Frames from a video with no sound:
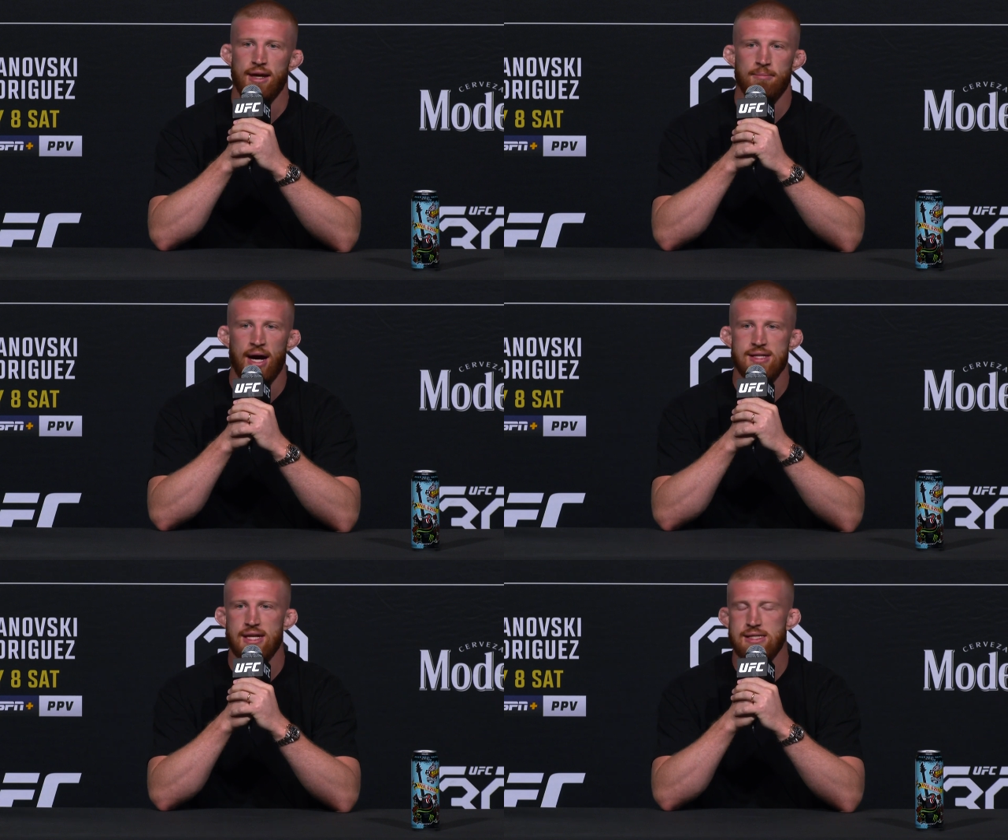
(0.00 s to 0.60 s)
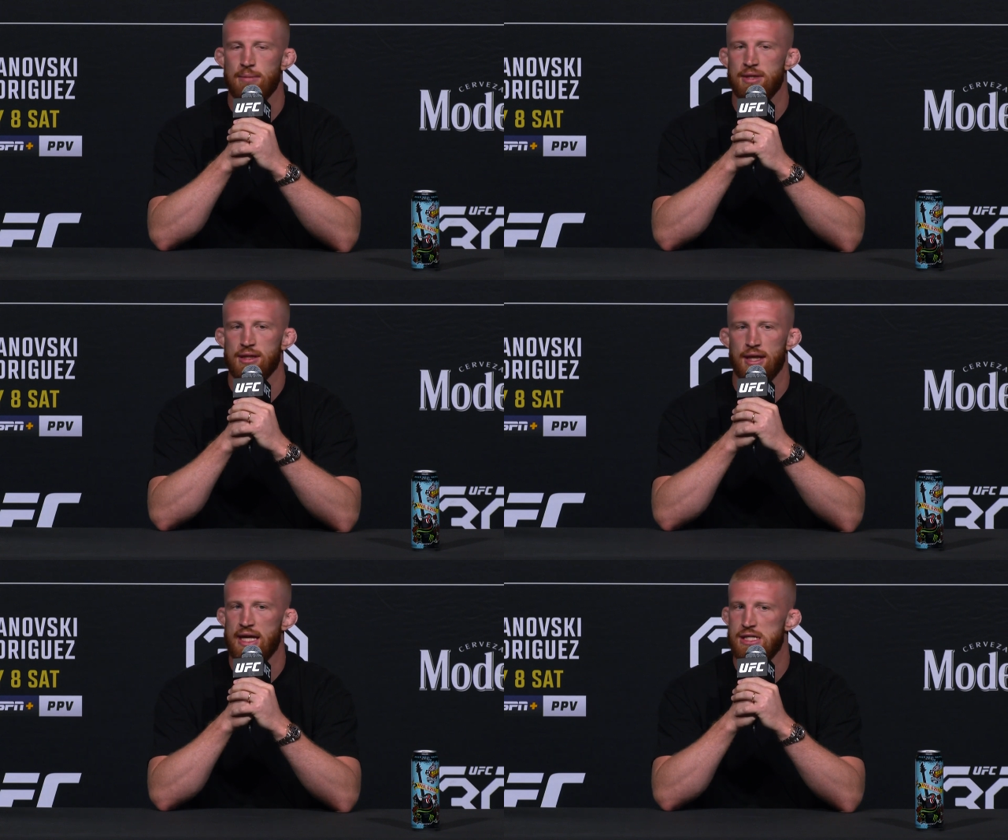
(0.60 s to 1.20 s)
Mindset's something
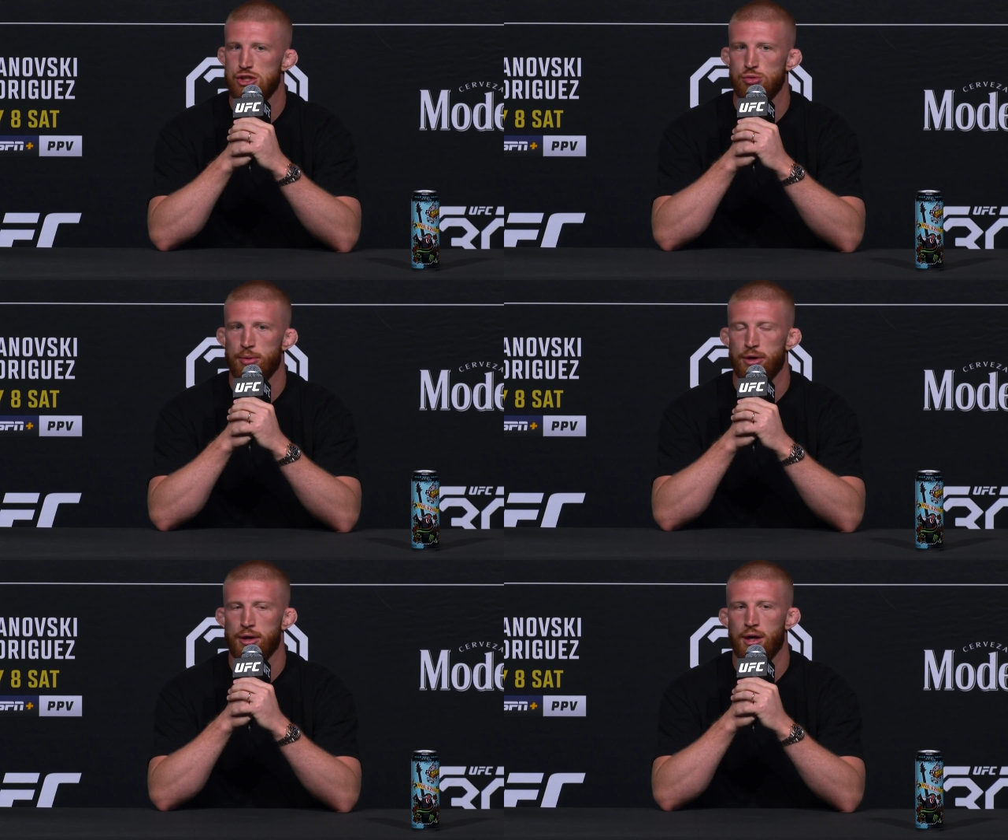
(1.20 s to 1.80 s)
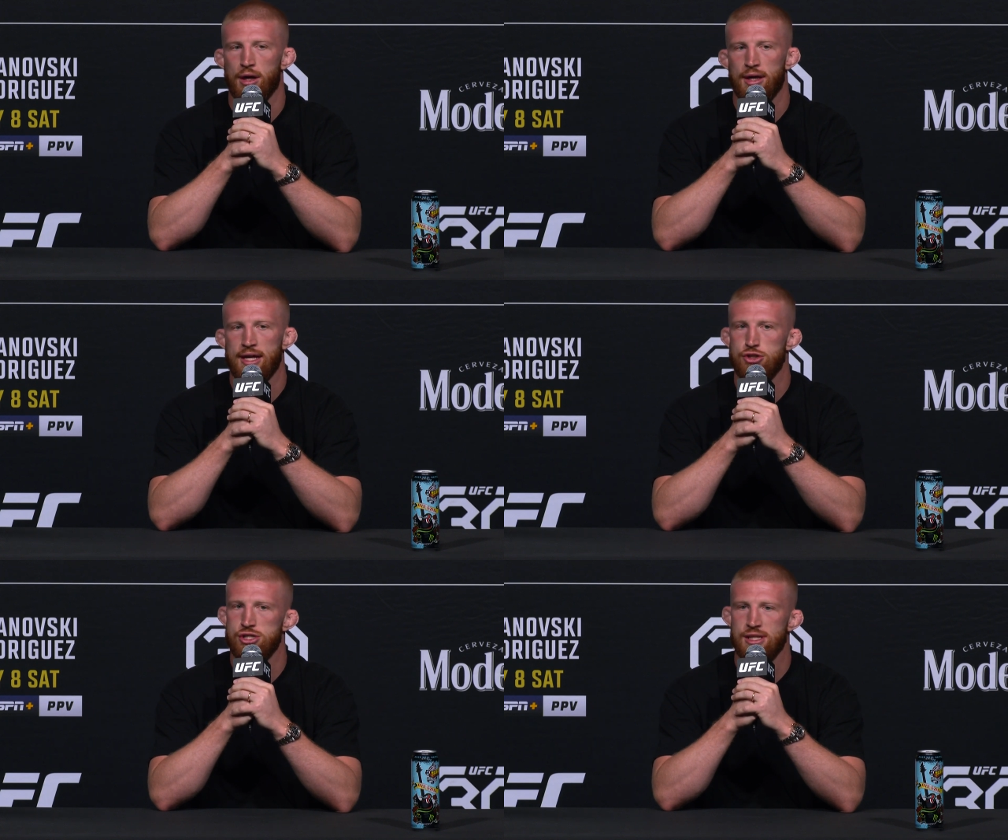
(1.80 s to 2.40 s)
that is super
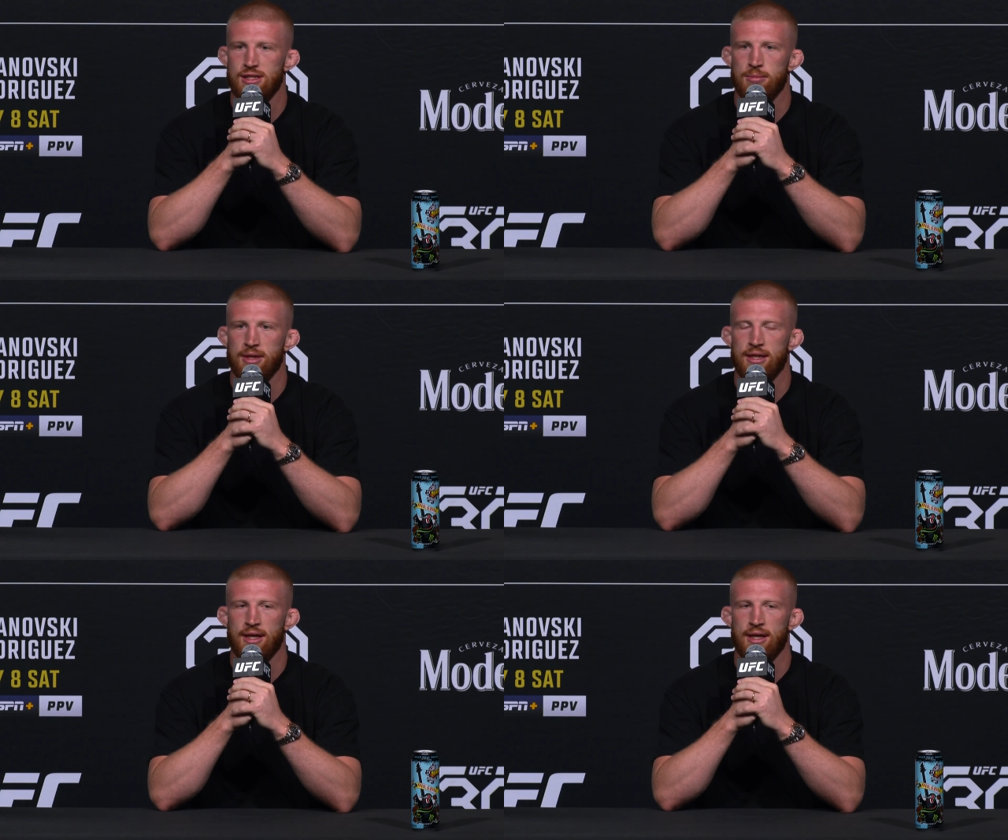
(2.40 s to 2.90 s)
interesting to me,